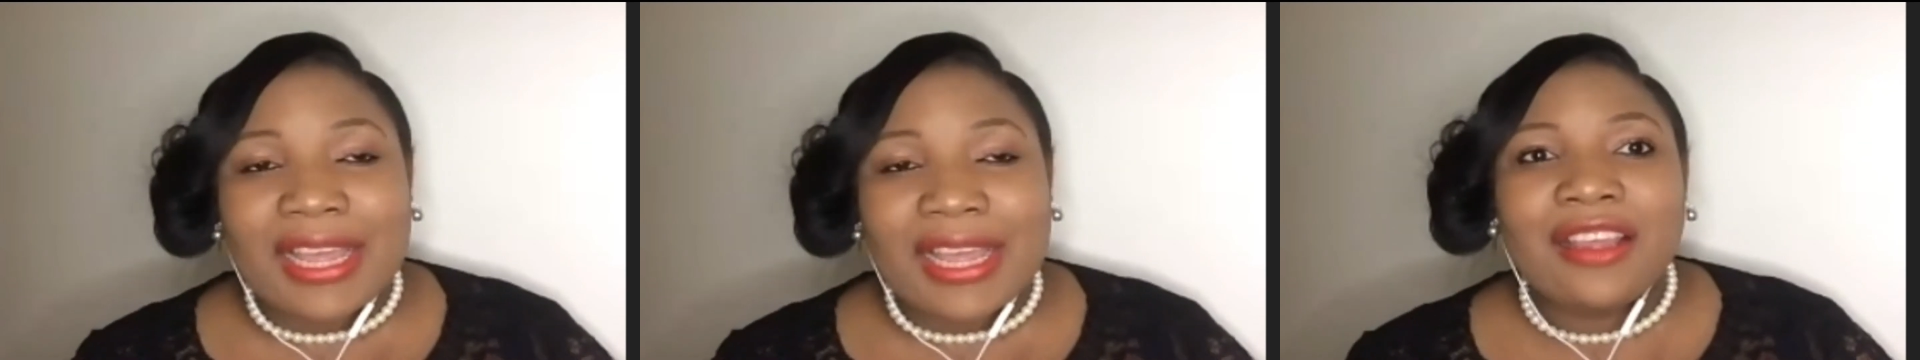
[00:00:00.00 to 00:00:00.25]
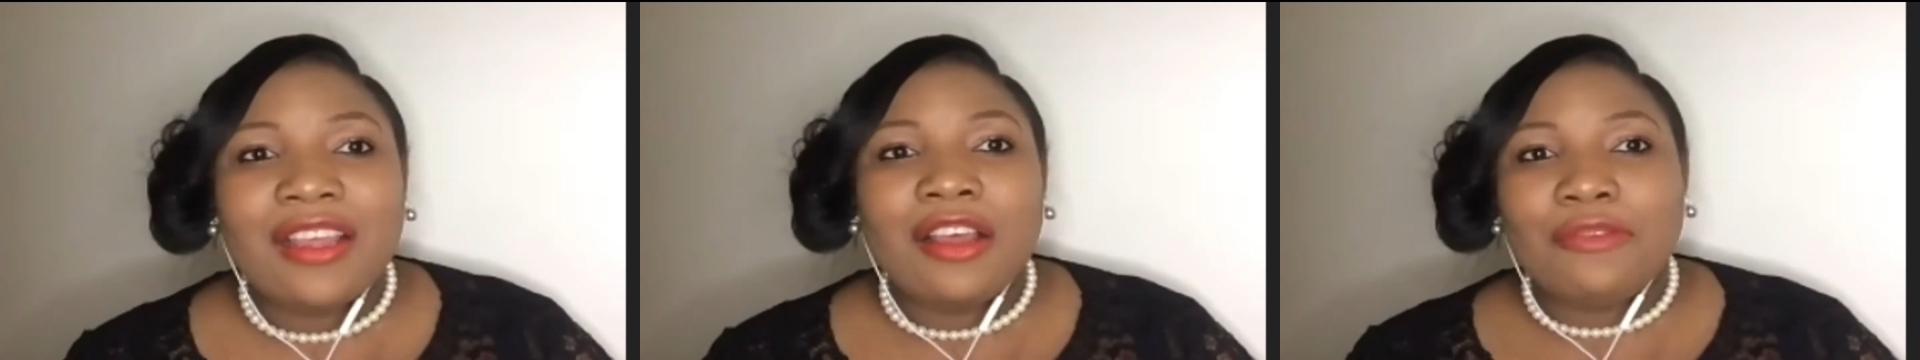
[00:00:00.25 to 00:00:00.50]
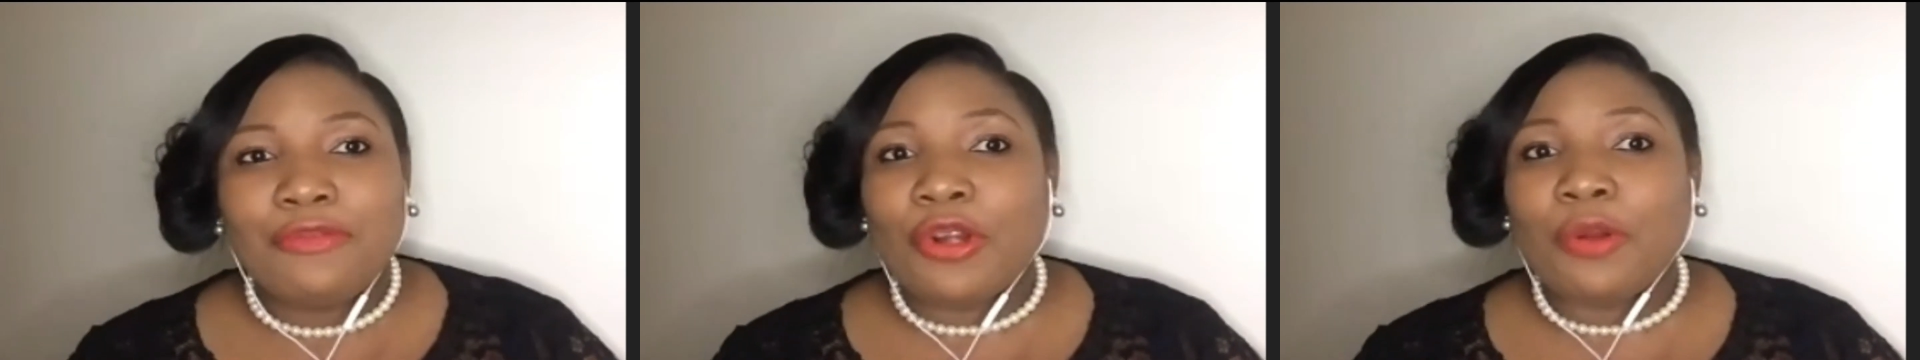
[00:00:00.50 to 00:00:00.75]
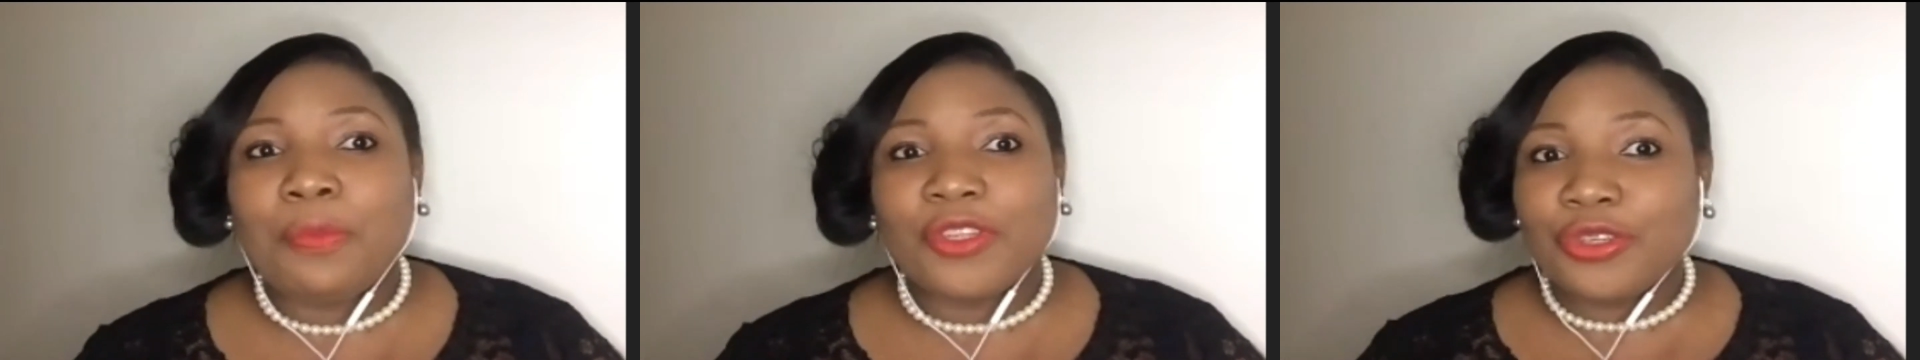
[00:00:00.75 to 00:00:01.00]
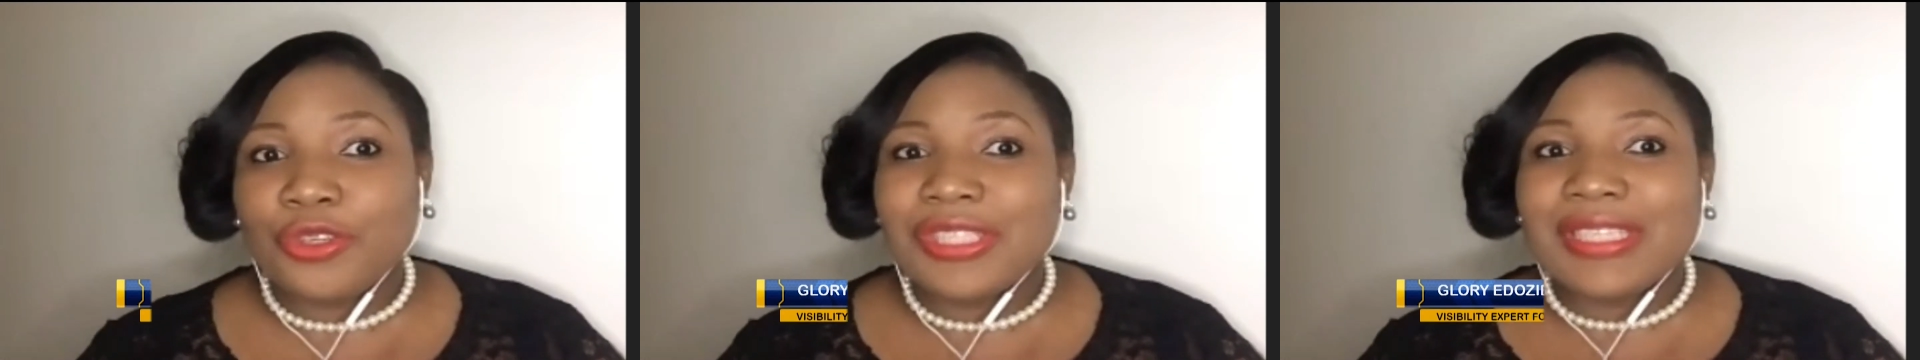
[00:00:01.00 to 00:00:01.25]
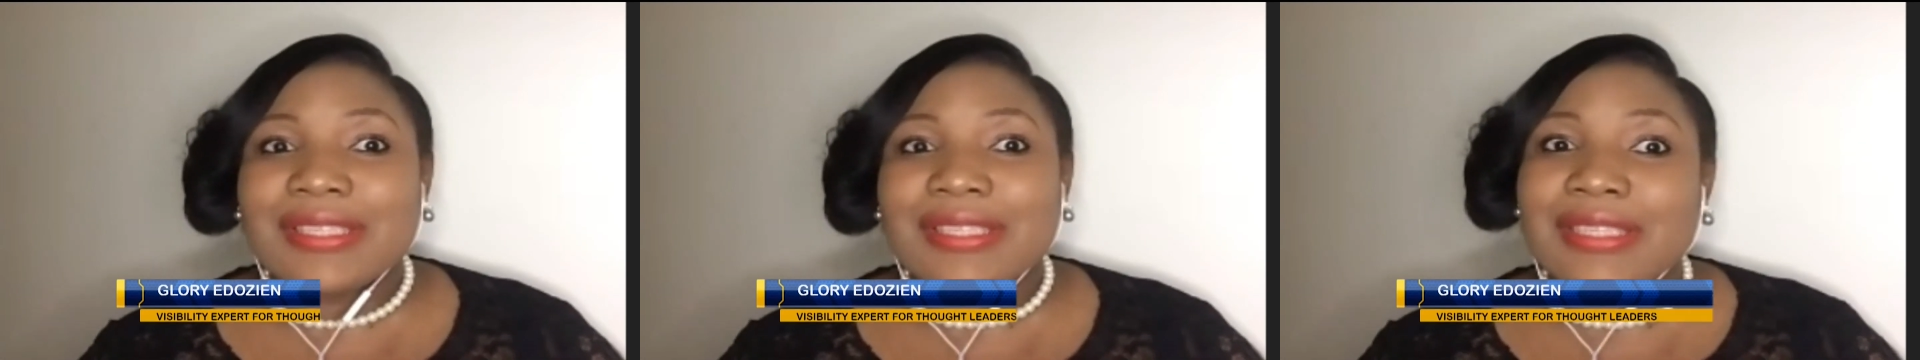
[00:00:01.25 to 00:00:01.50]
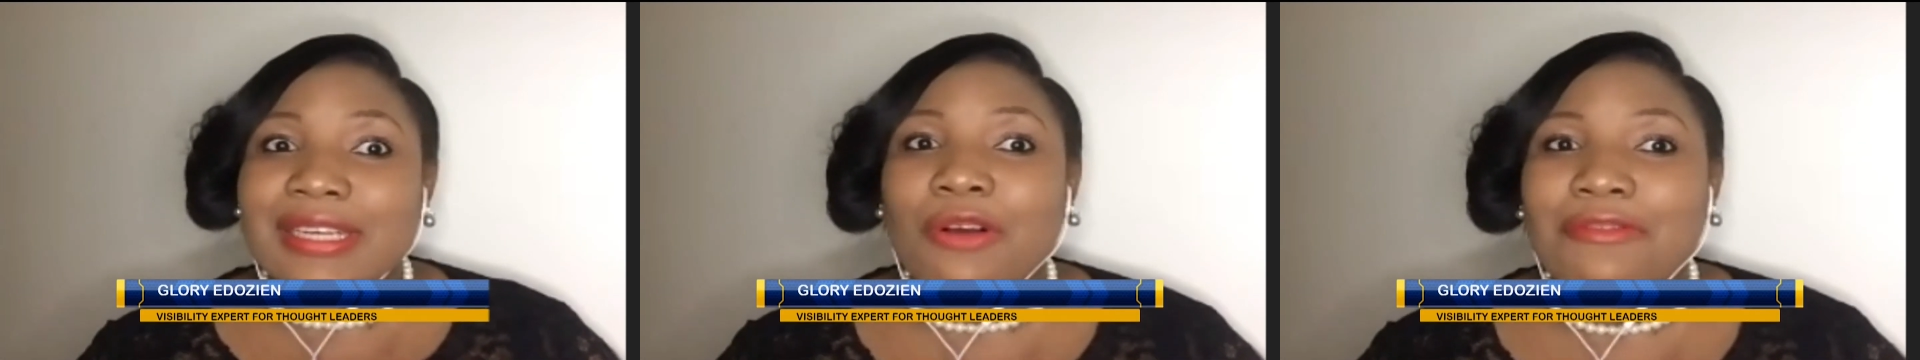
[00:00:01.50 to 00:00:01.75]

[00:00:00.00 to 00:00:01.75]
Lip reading: for an opportunity in Silicon Valley,